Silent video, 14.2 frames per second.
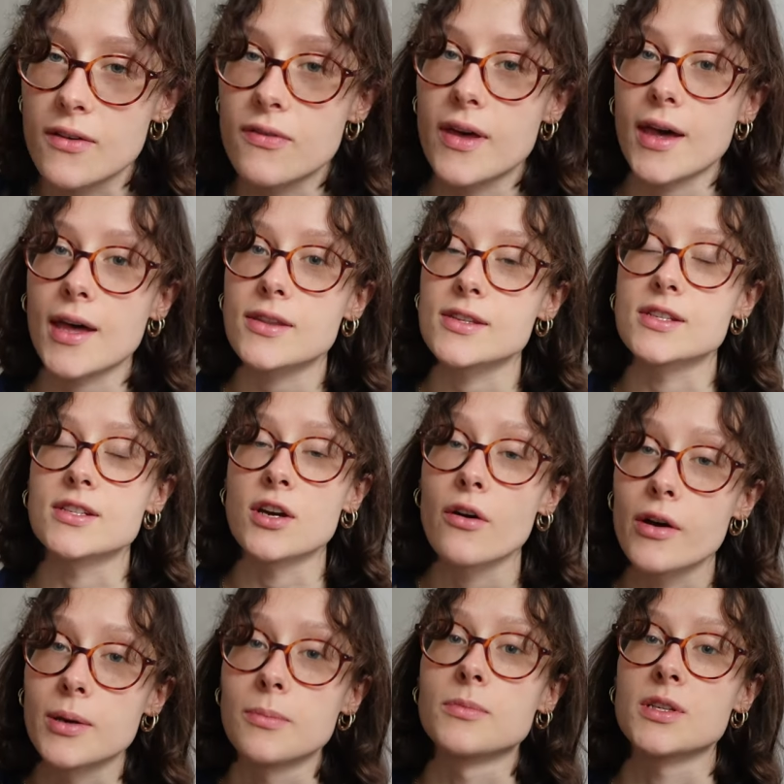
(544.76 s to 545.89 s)
if they had the
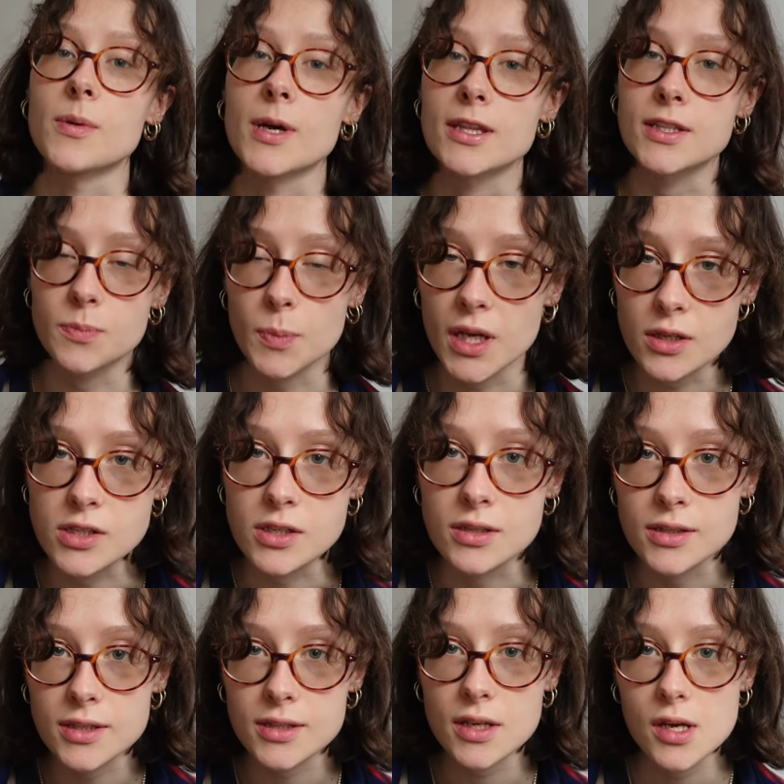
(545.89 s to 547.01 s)
time to make these
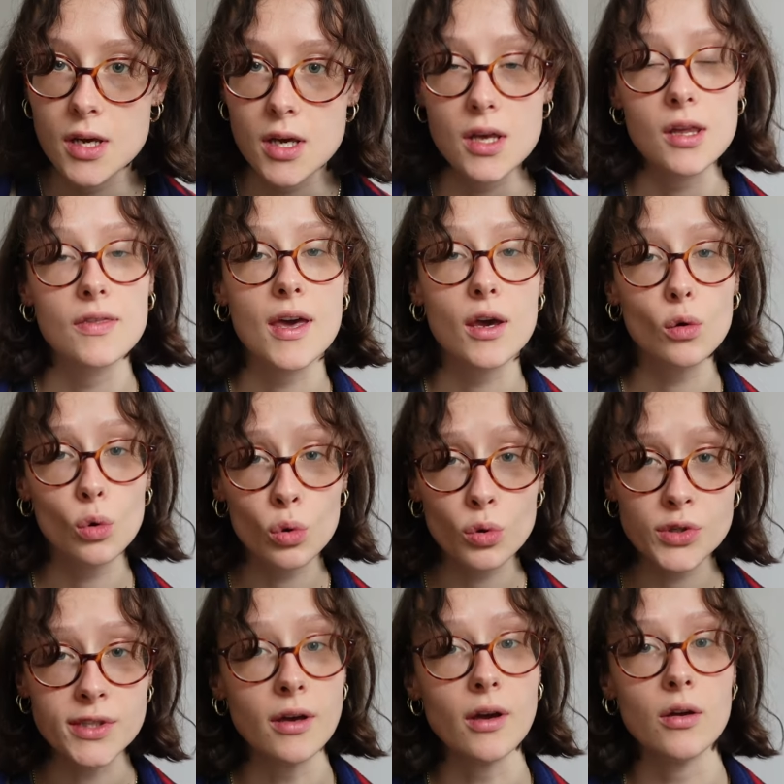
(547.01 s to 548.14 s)
pictures. They
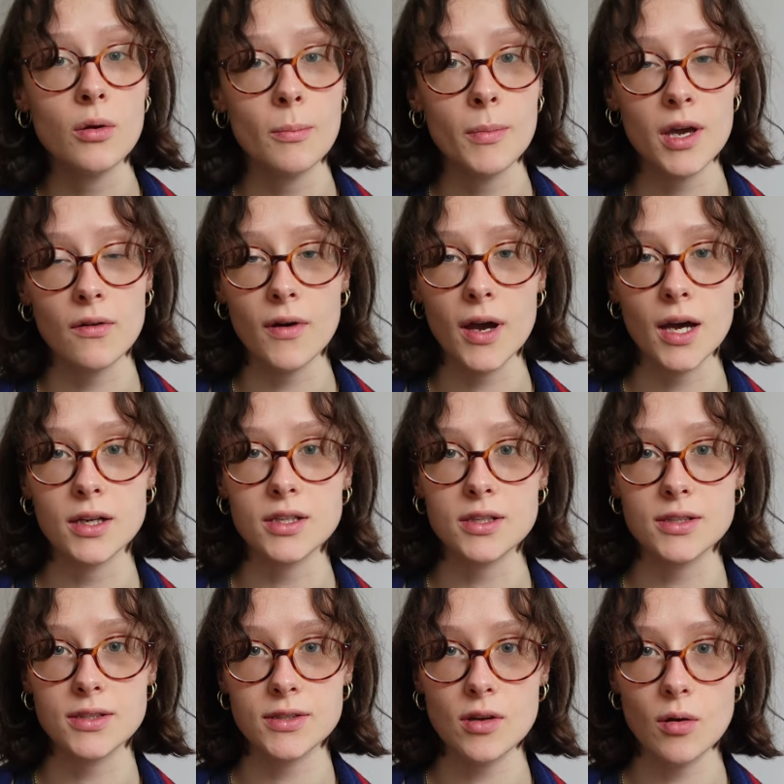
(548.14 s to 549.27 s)
also may have had
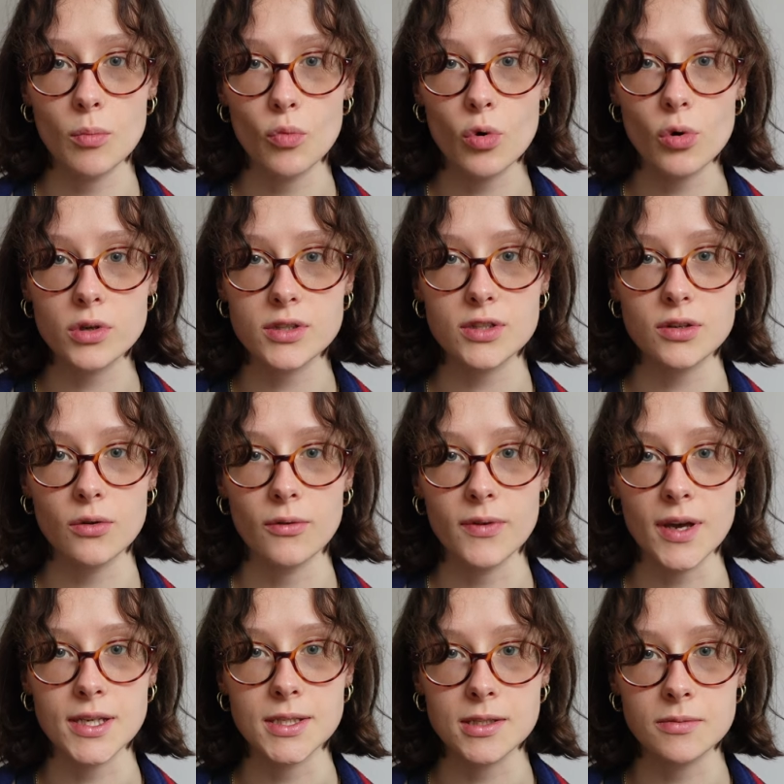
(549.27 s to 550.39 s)
somewhat of
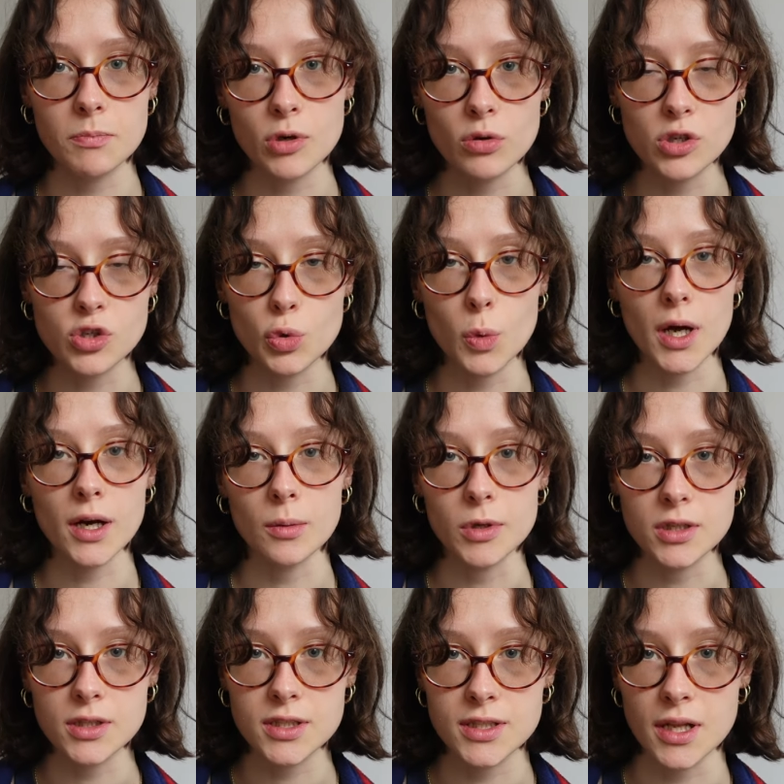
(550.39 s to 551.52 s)
a spiritual
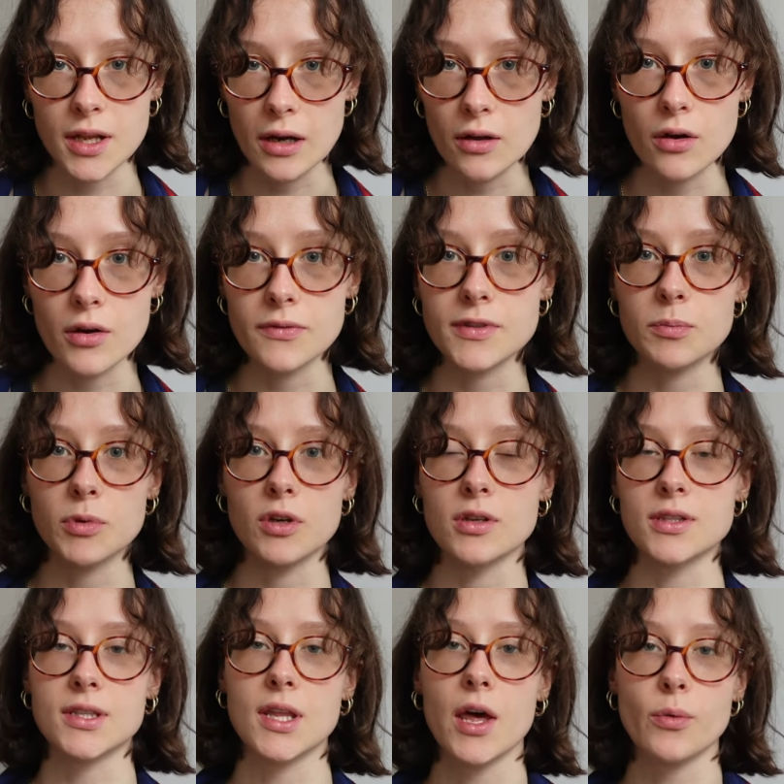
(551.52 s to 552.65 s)
element to their lives
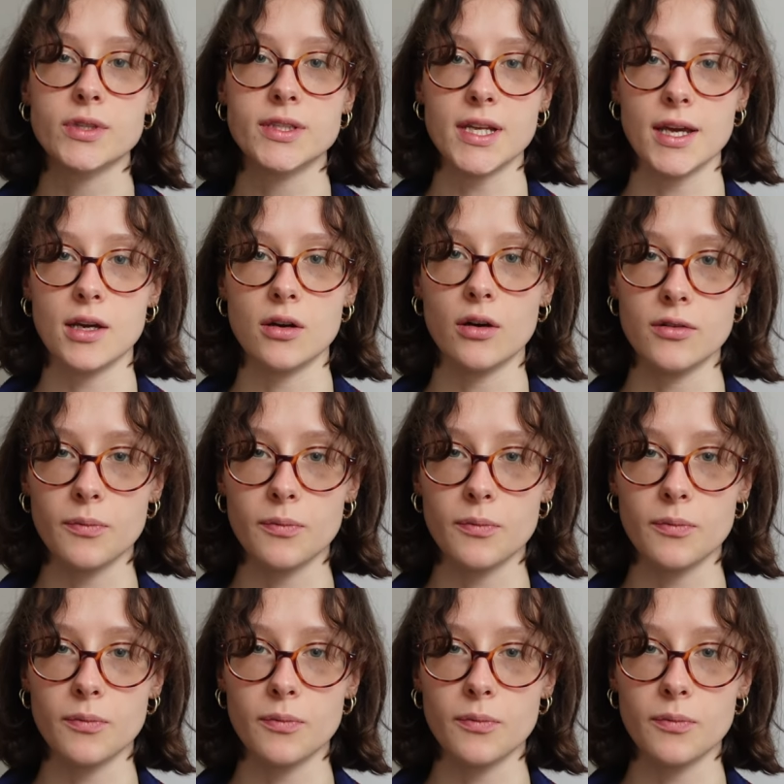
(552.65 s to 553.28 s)
because there was a kind